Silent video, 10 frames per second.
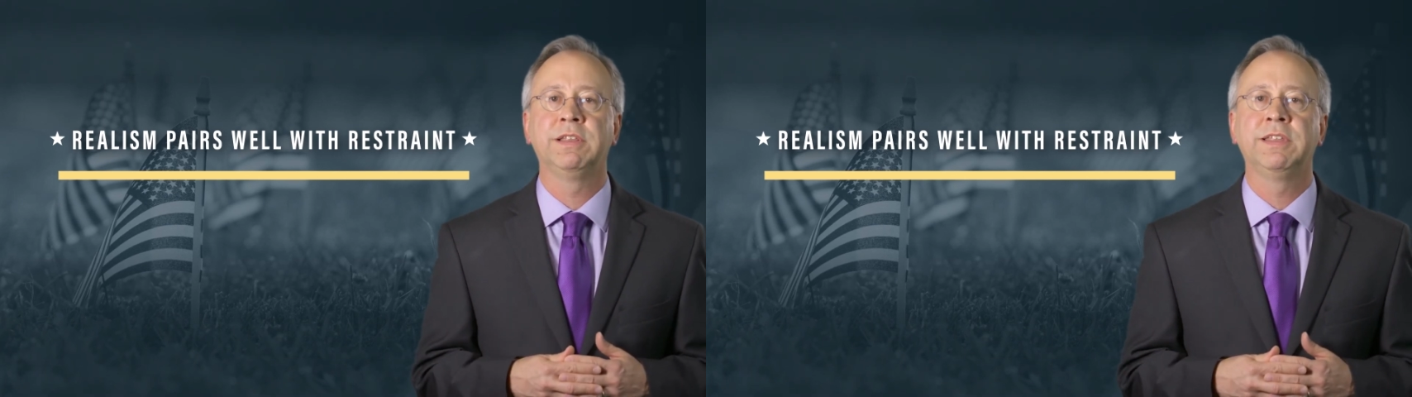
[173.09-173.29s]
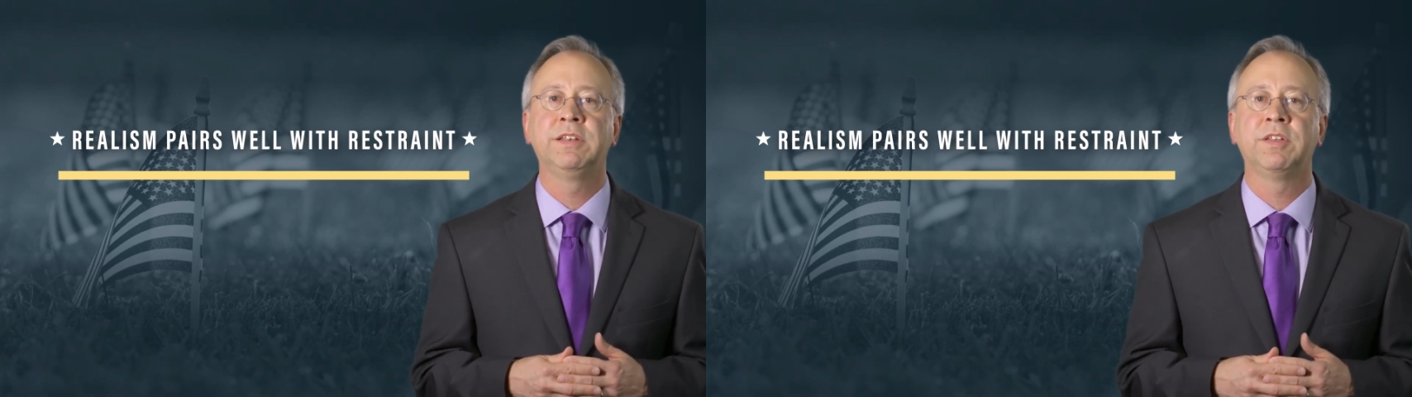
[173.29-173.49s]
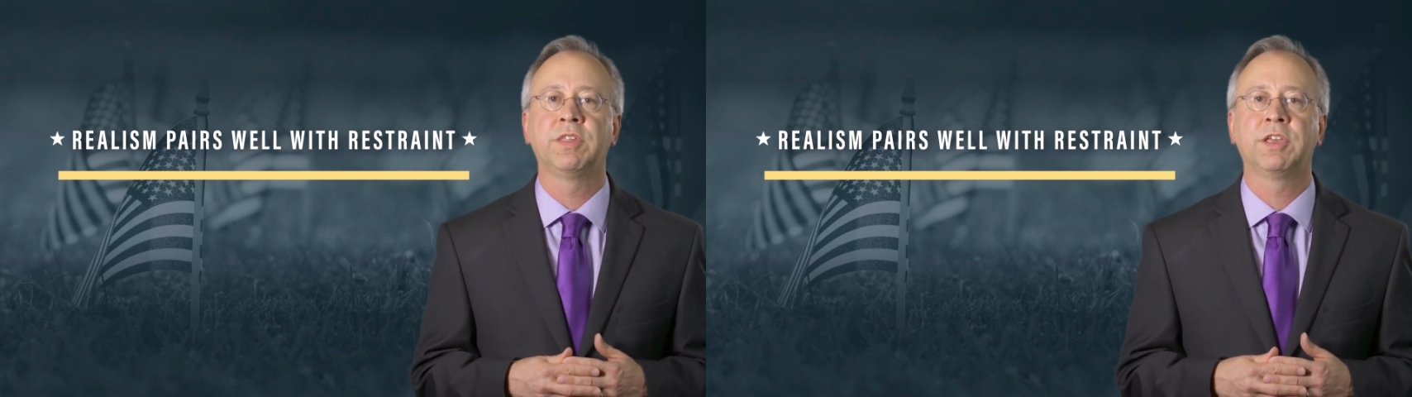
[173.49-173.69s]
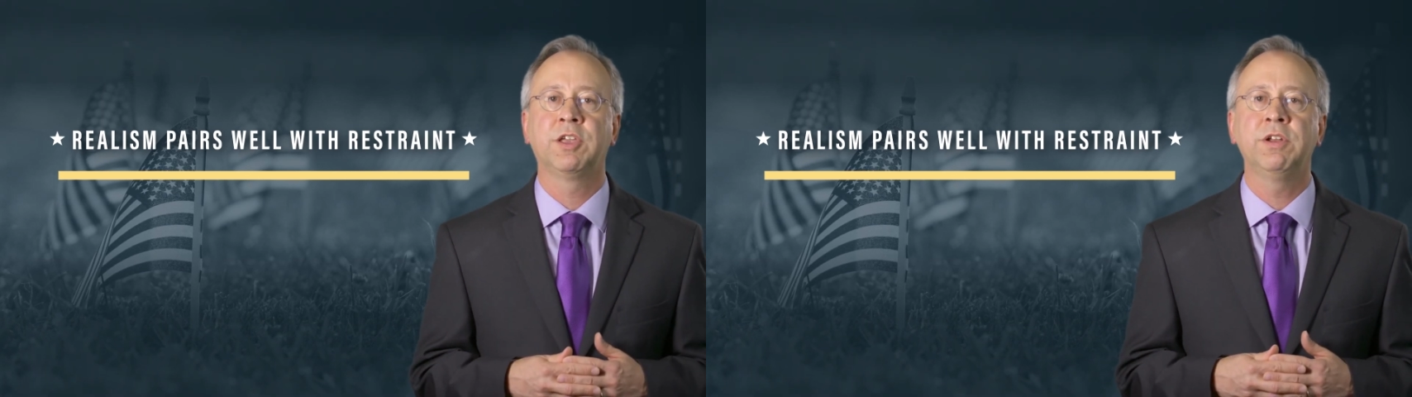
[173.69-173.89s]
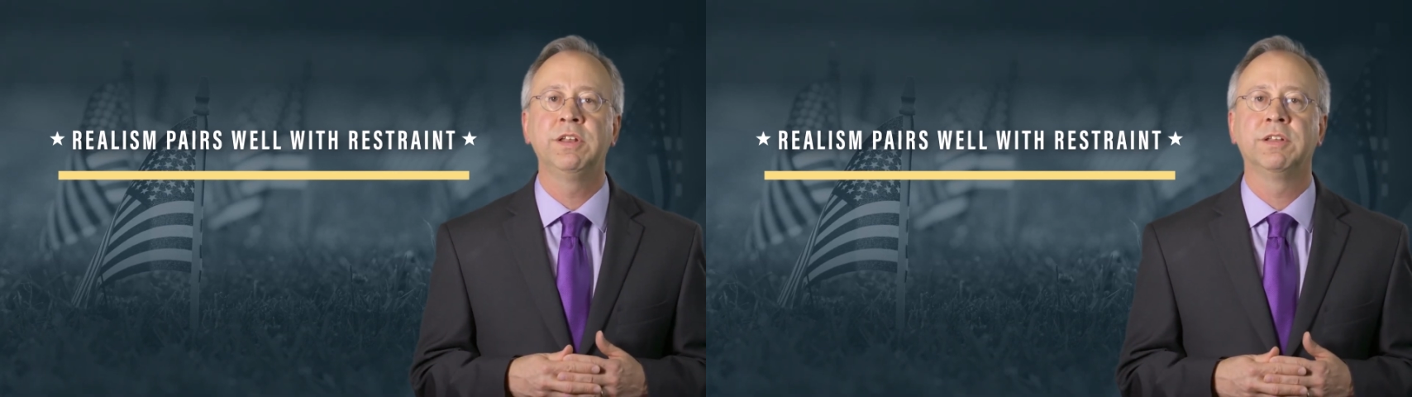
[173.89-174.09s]
lead to
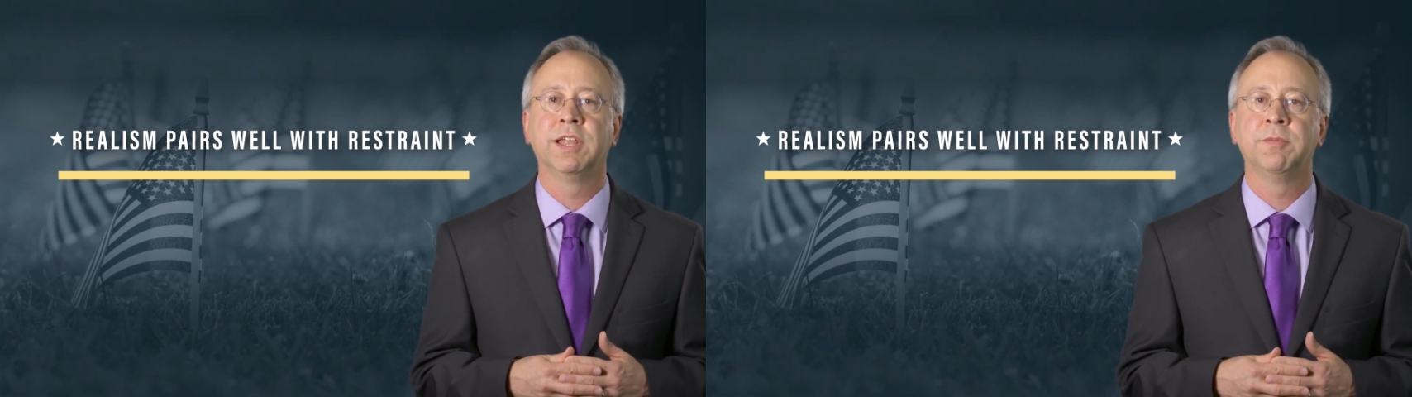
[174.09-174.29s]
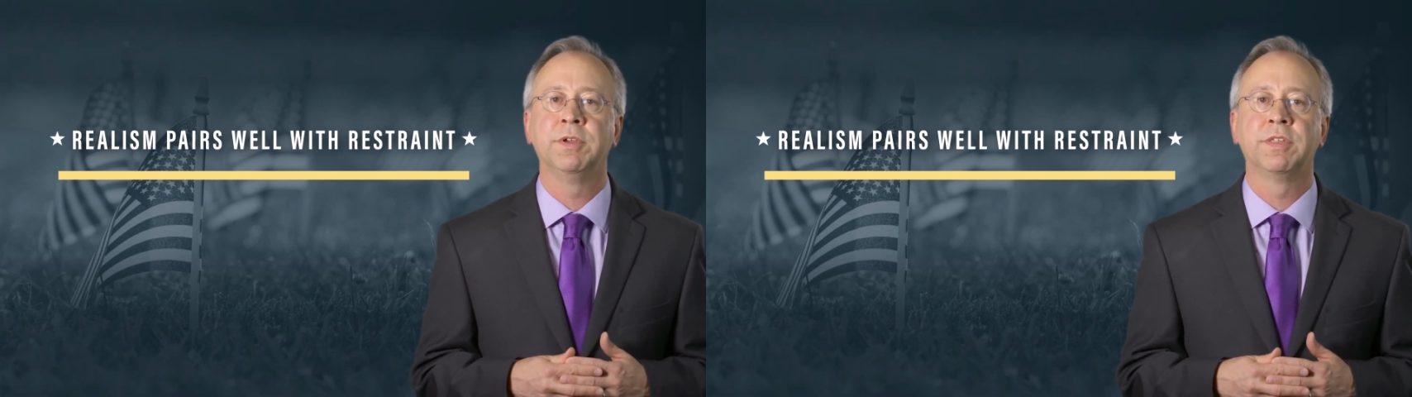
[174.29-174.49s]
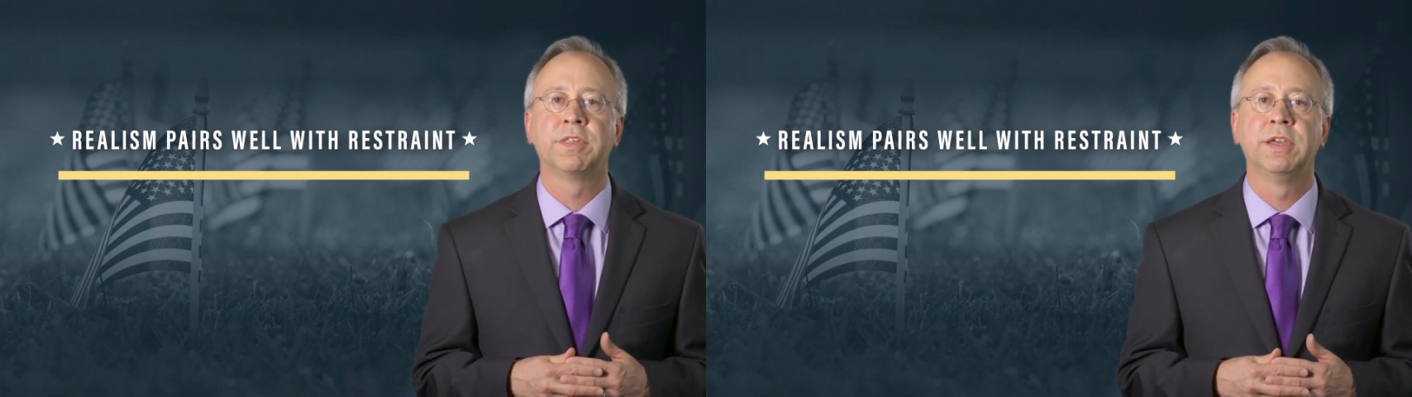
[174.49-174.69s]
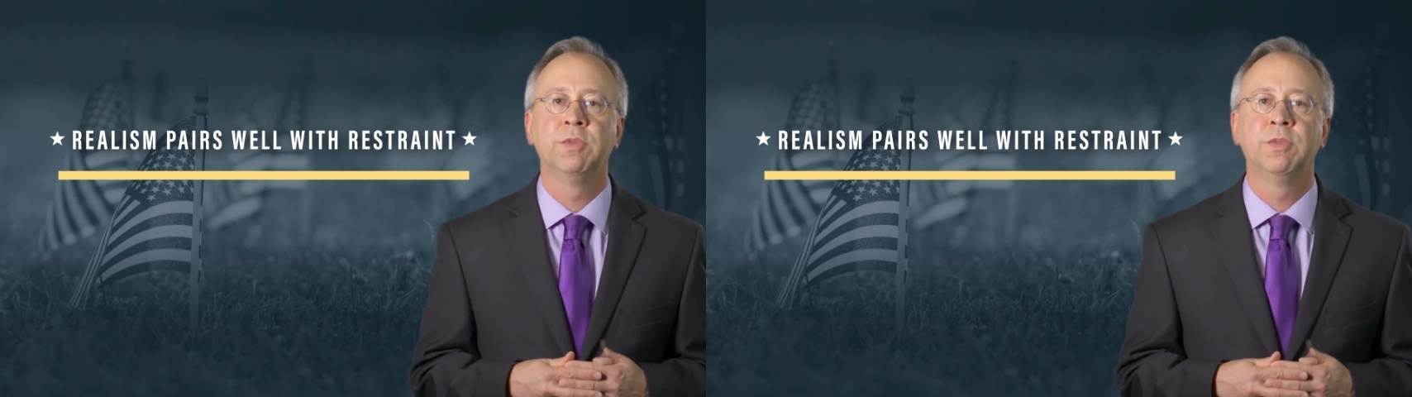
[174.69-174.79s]
security dilemmas,